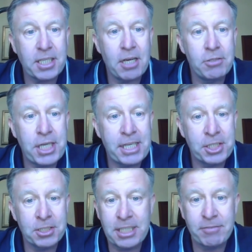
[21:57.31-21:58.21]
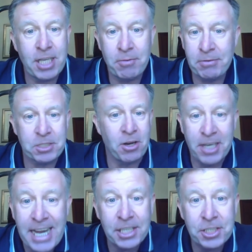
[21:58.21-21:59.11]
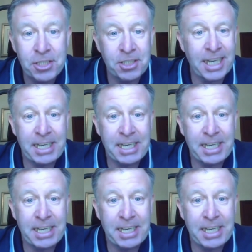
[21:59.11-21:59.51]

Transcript: negotiations, even though he was not an agent.